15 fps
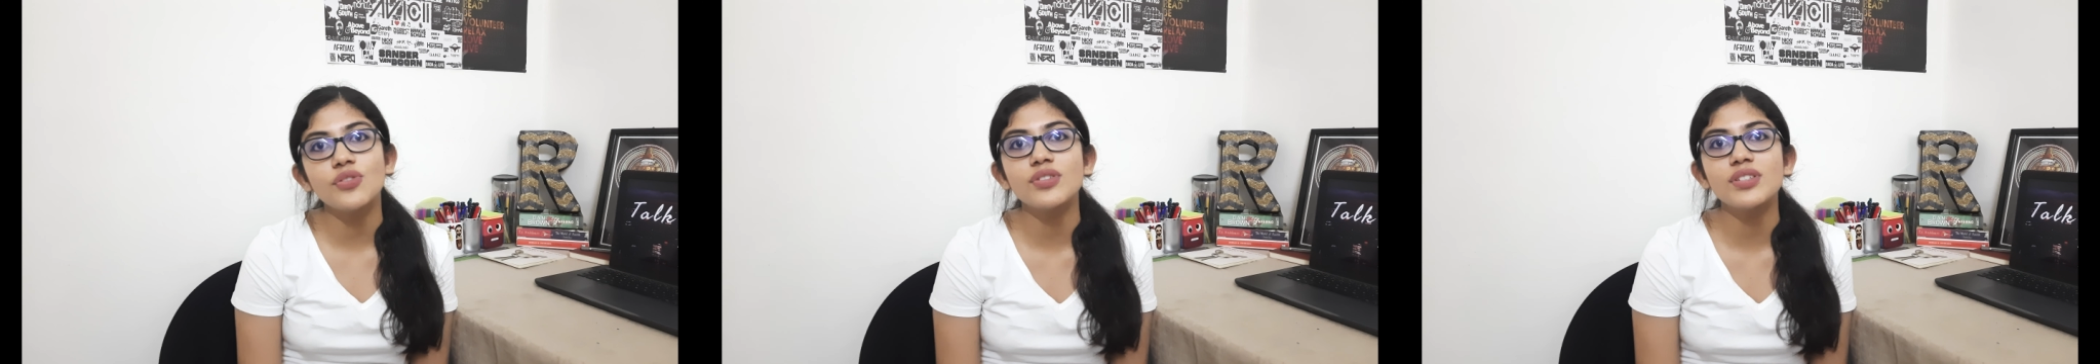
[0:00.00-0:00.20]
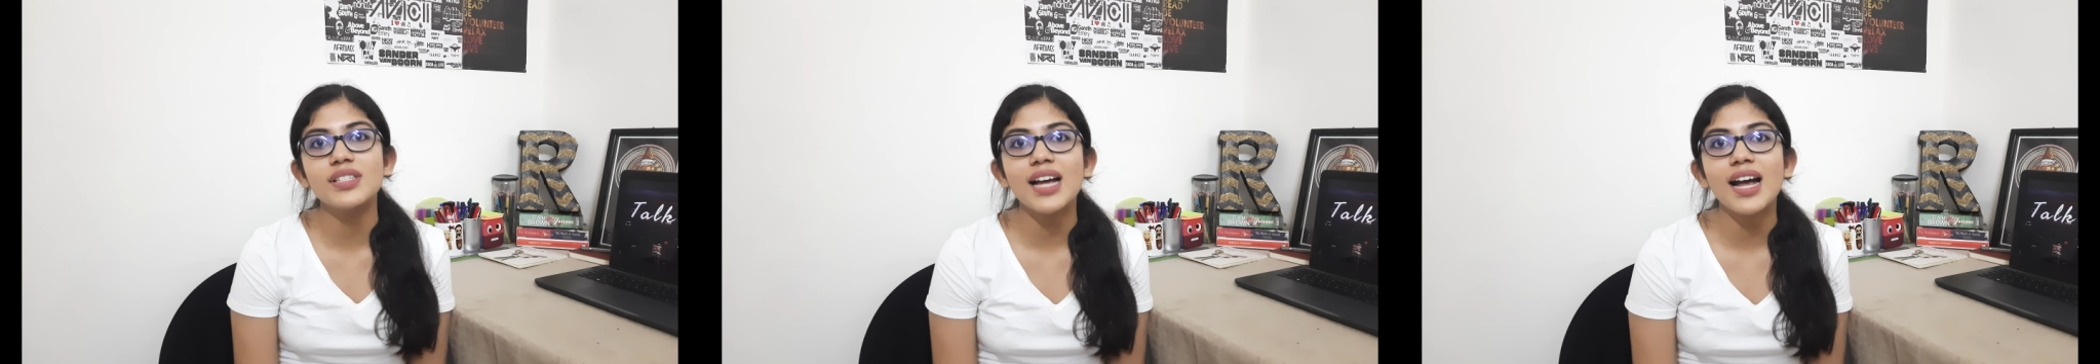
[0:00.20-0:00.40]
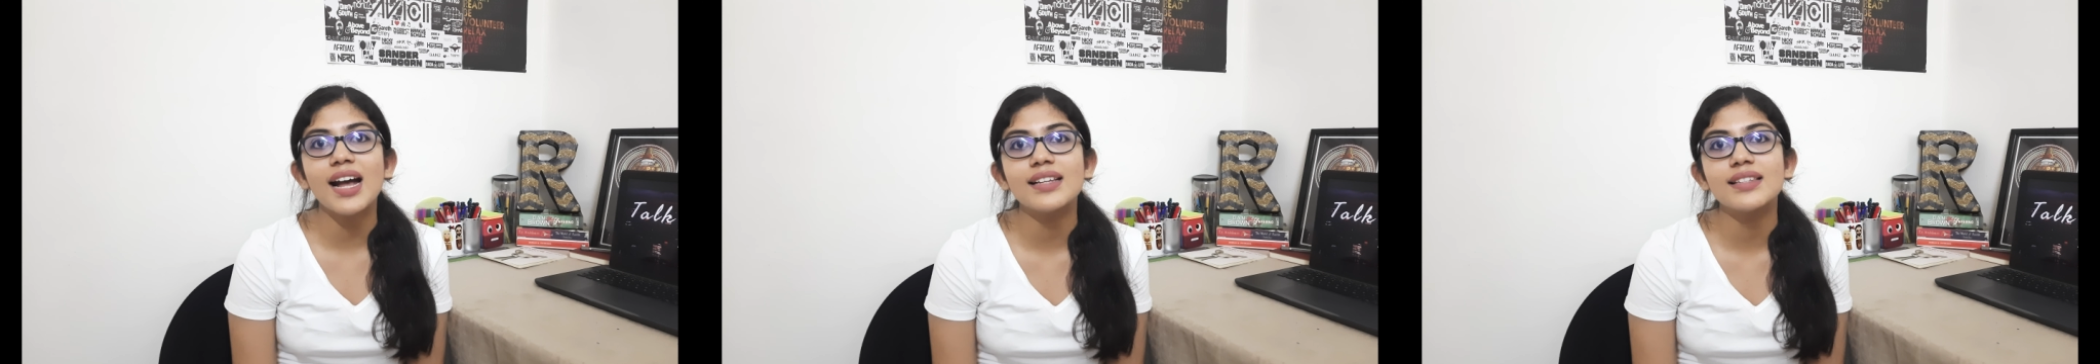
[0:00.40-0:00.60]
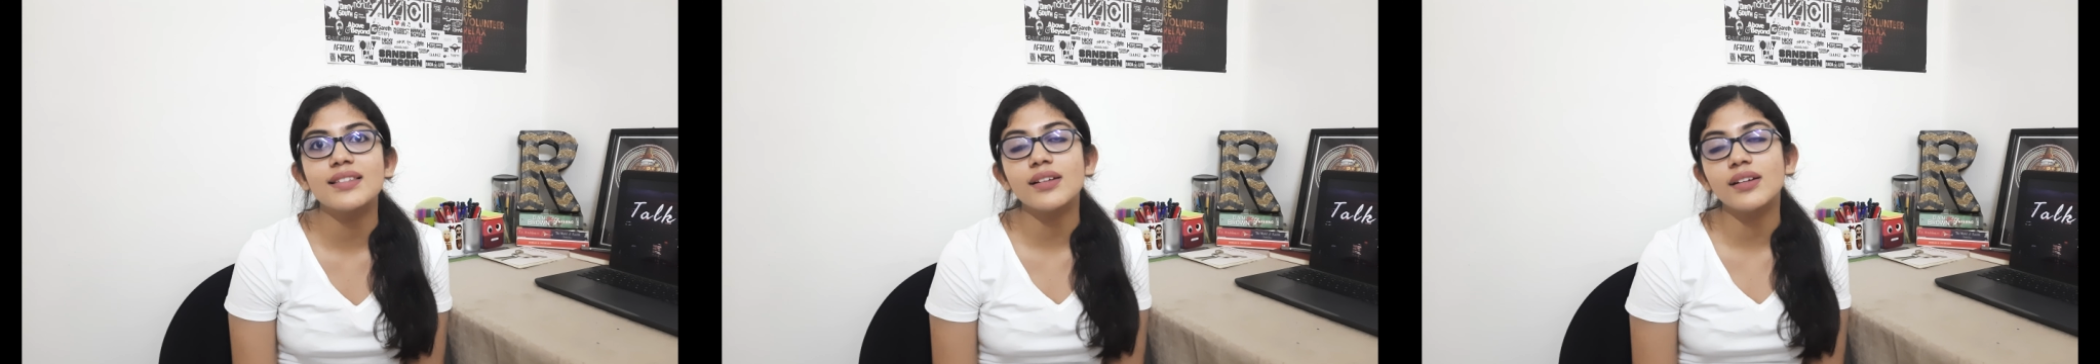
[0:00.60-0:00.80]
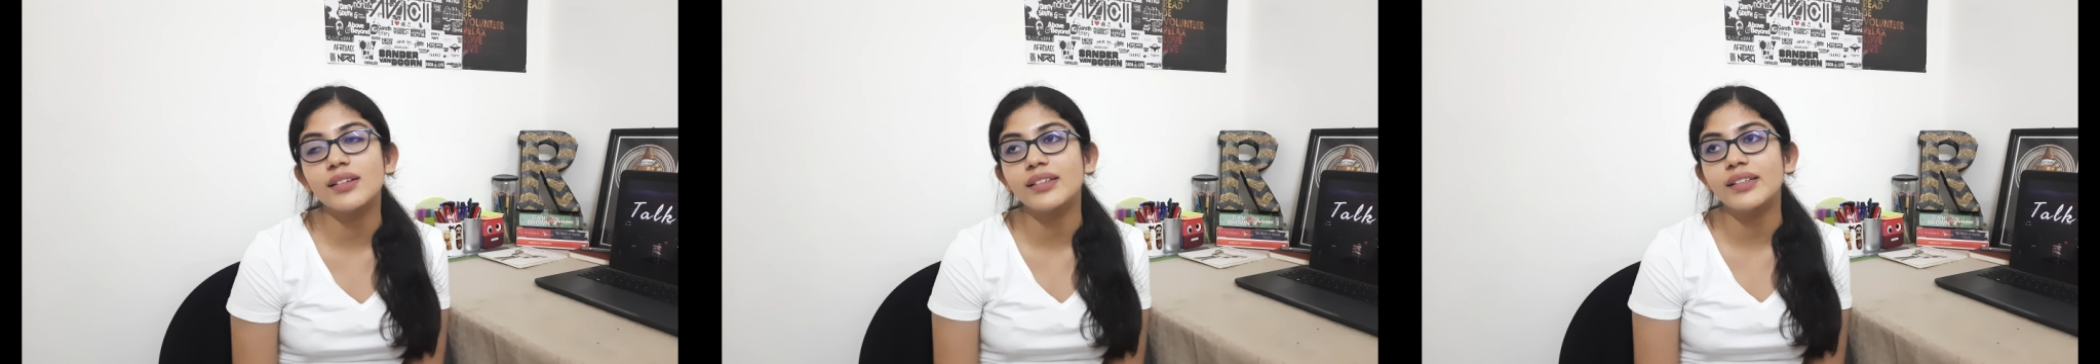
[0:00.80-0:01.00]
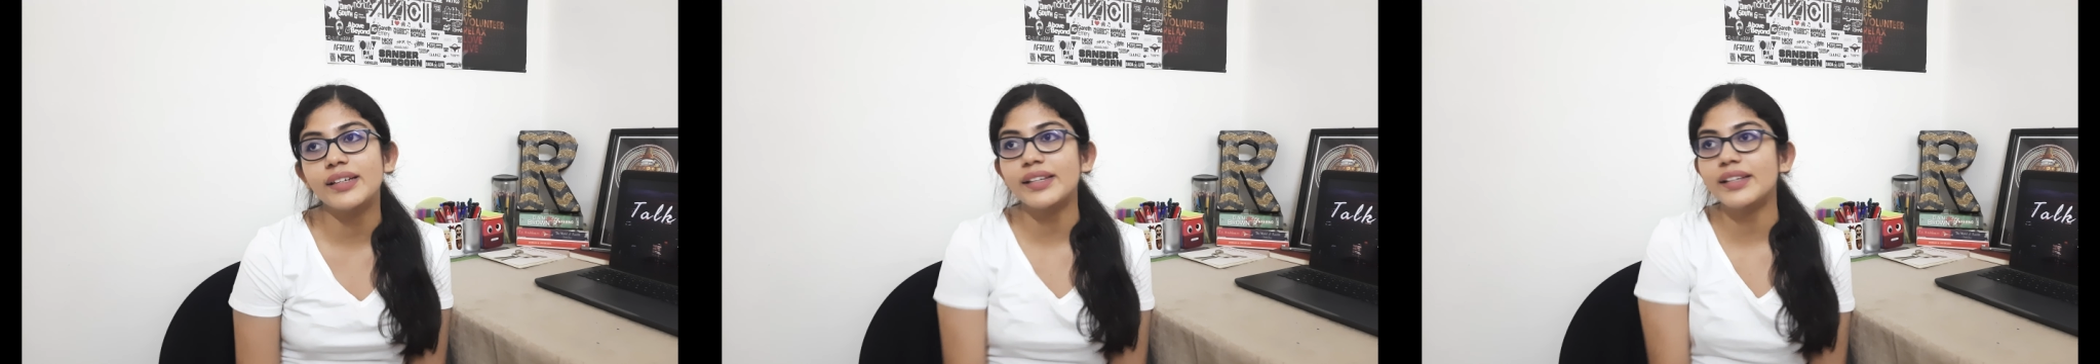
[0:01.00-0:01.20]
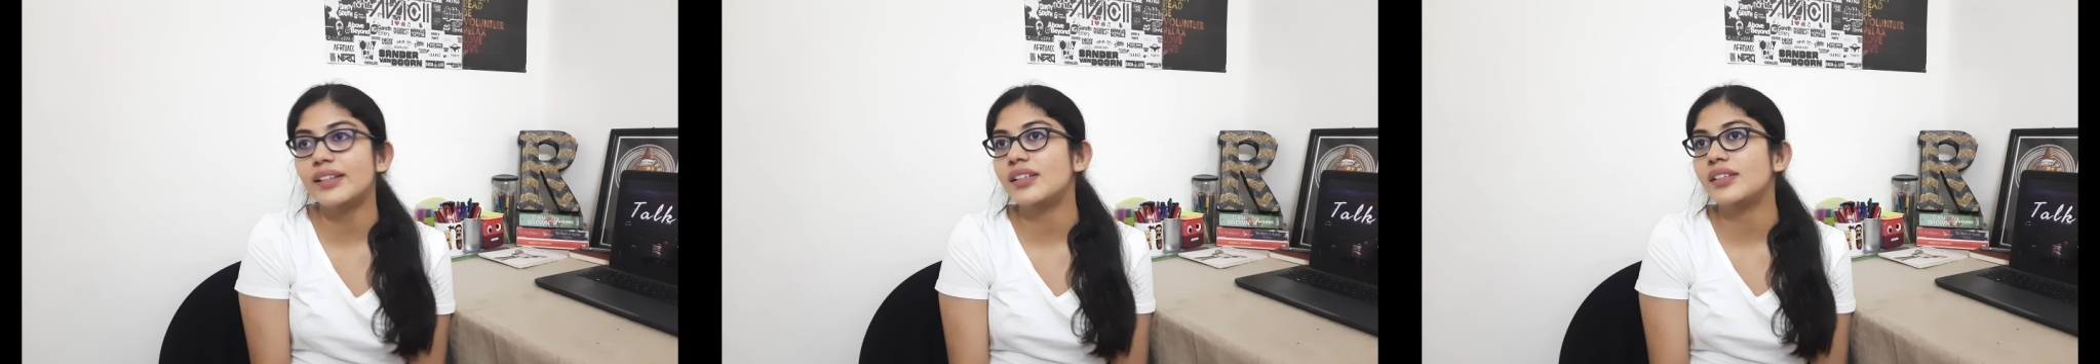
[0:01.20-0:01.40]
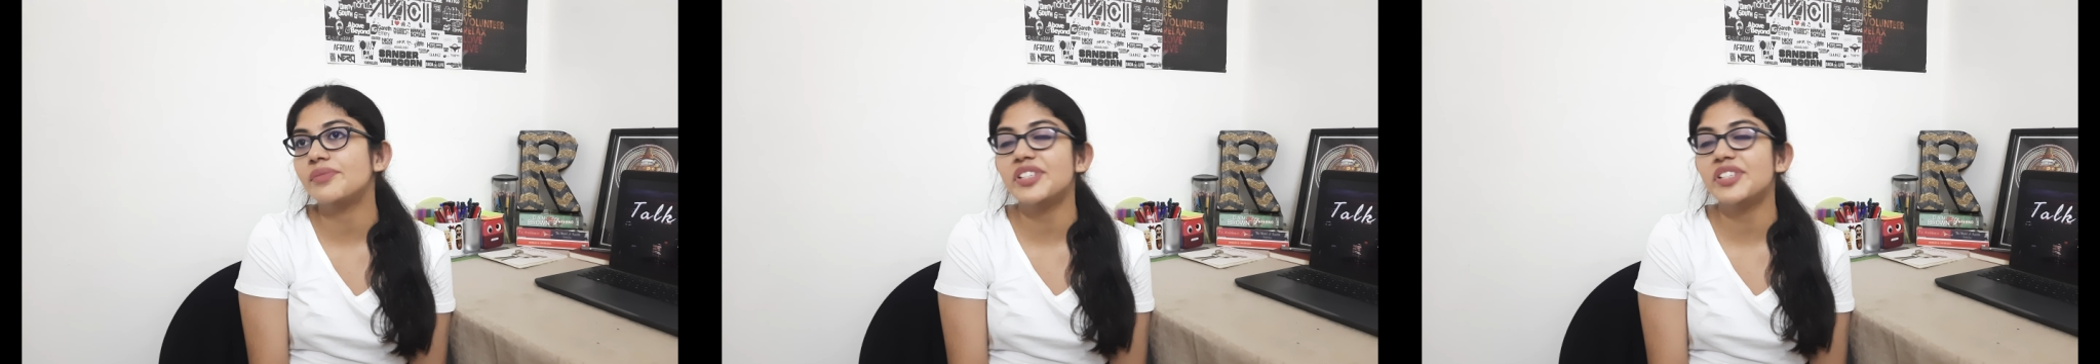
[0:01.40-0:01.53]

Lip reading: used as a critical